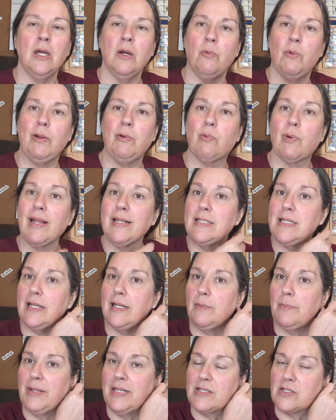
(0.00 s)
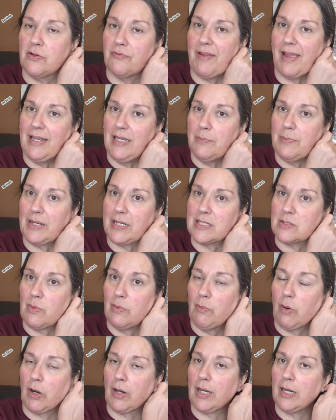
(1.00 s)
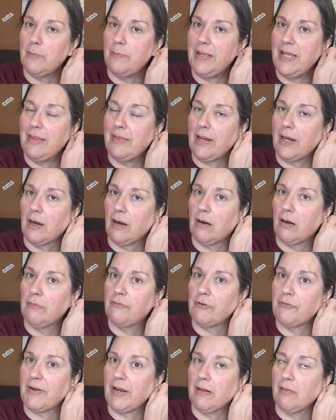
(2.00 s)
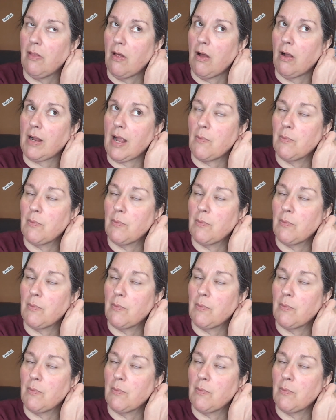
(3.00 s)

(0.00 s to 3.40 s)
We rented in Pennsylvania because we weren't going to be there for very long.